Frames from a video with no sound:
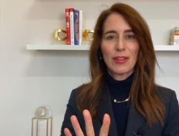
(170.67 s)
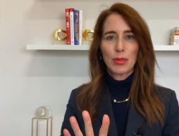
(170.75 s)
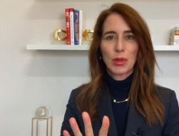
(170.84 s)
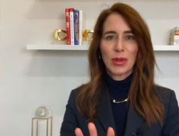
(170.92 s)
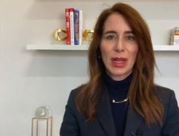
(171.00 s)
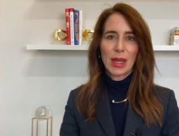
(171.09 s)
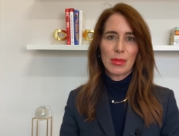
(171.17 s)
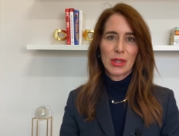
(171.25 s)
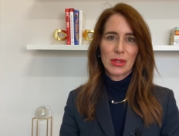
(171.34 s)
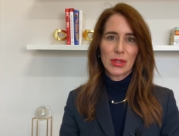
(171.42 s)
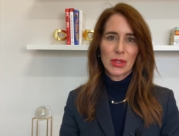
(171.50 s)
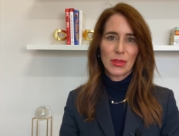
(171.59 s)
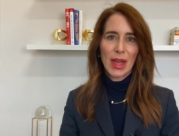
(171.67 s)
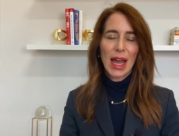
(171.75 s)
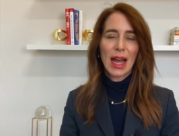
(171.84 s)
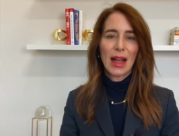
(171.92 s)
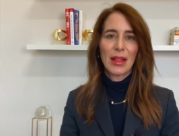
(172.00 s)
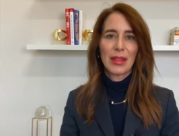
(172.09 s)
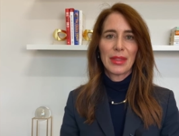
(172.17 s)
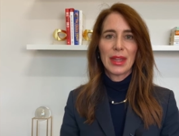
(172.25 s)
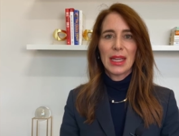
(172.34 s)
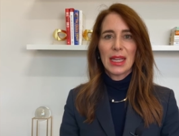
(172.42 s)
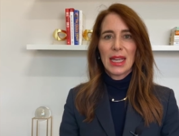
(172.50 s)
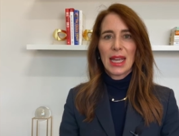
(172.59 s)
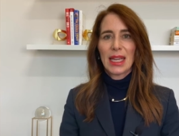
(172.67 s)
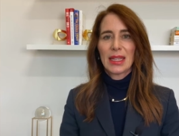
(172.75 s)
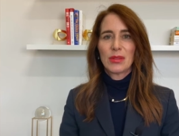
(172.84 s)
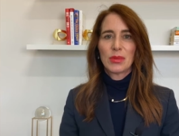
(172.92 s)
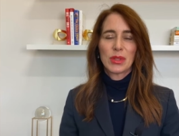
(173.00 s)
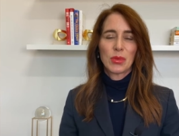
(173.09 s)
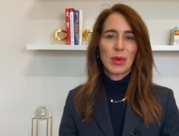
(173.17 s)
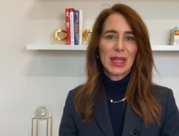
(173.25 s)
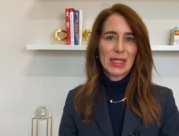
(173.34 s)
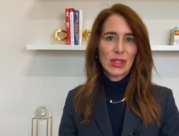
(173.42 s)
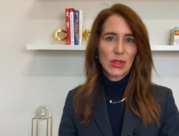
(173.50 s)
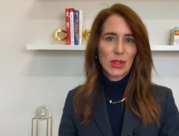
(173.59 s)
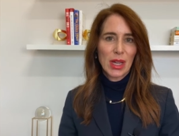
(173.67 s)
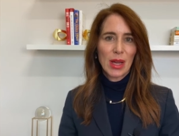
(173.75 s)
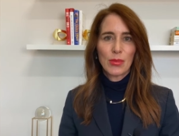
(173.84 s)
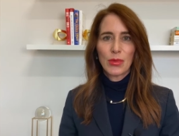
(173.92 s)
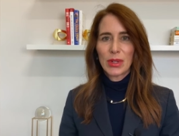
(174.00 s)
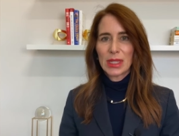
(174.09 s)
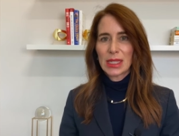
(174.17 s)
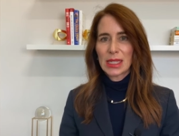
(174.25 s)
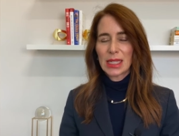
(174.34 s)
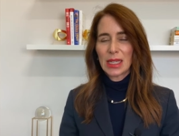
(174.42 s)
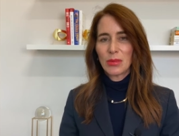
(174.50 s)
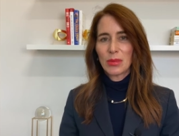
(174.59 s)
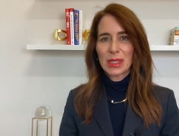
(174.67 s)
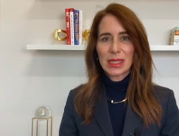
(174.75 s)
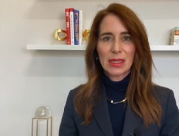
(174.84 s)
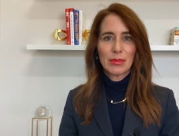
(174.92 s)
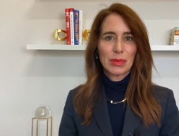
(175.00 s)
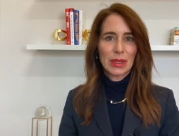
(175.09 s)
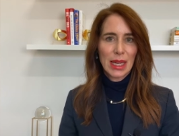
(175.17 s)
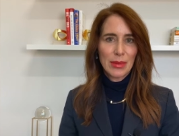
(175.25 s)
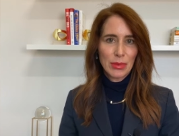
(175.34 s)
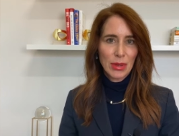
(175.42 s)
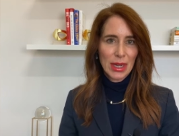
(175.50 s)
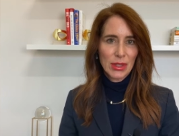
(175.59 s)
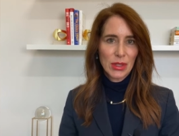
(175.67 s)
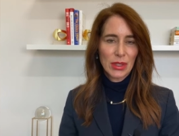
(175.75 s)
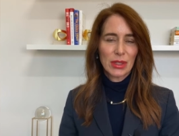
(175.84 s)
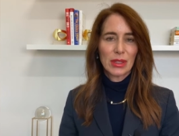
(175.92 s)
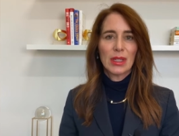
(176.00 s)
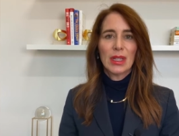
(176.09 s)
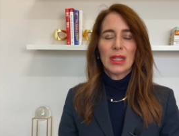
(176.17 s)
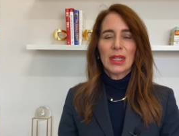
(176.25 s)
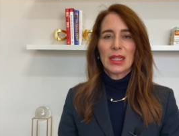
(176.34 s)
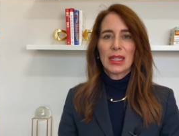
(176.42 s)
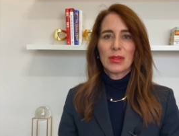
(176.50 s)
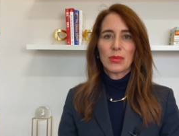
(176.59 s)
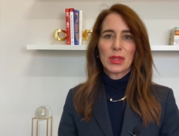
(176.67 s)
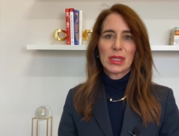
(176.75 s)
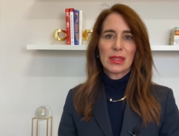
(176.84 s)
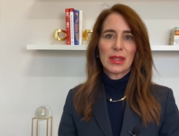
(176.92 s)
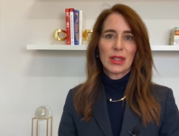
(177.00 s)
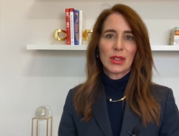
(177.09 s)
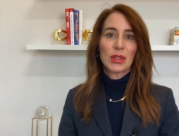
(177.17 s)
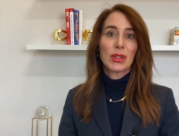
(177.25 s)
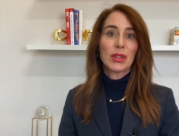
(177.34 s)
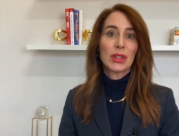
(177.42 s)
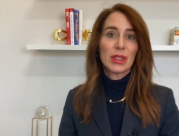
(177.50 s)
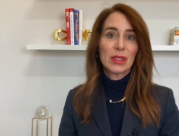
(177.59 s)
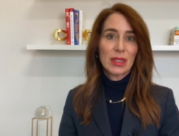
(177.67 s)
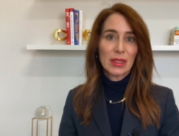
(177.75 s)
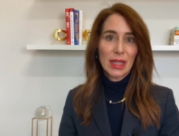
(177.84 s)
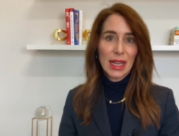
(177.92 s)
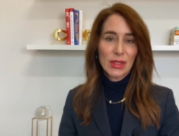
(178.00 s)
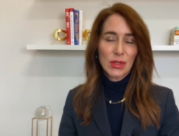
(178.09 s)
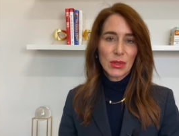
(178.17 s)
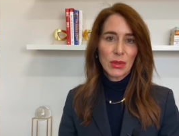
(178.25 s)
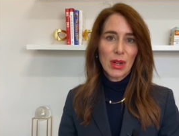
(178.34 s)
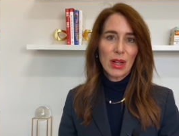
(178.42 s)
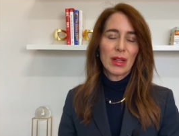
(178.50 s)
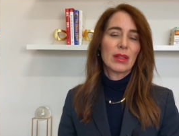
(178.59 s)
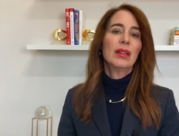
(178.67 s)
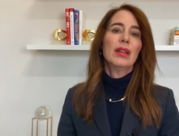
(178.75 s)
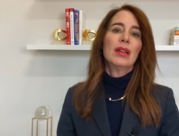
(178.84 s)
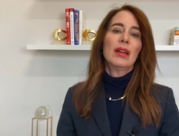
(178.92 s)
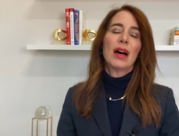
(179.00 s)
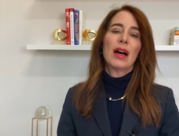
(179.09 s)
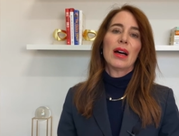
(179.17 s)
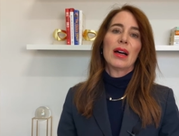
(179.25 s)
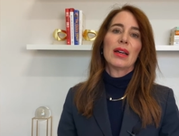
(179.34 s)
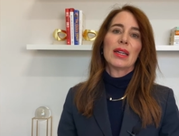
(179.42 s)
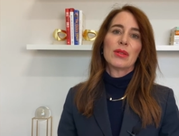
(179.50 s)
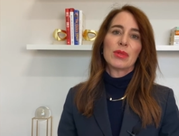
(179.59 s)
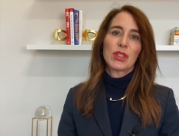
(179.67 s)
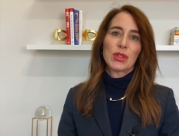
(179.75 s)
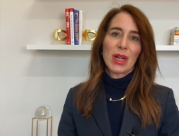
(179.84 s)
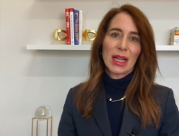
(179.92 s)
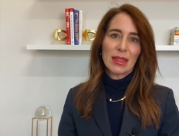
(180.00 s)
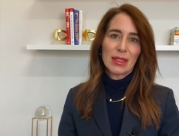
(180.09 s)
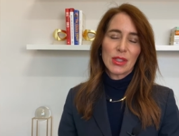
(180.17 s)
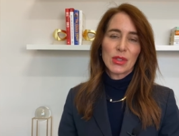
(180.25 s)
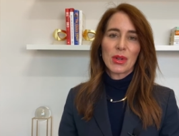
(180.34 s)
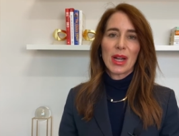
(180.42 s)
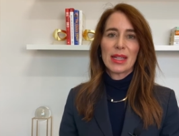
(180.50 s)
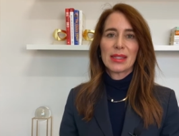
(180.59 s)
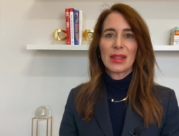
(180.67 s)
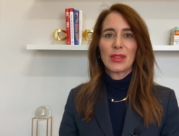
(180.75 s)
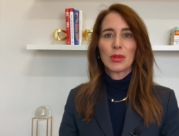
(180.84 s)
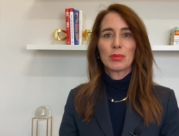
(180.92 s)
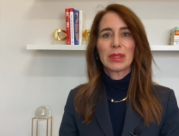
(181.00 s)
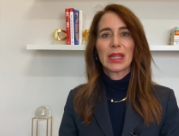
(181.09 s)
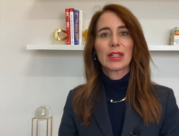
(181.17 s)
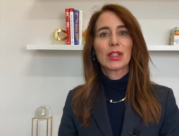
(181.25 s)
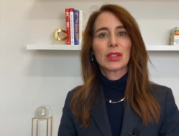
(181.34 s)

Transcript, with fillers: parameters of health. And it was waist circumference, it was blood pressure, it was their good cholesterol, it was triglycerides, and their blood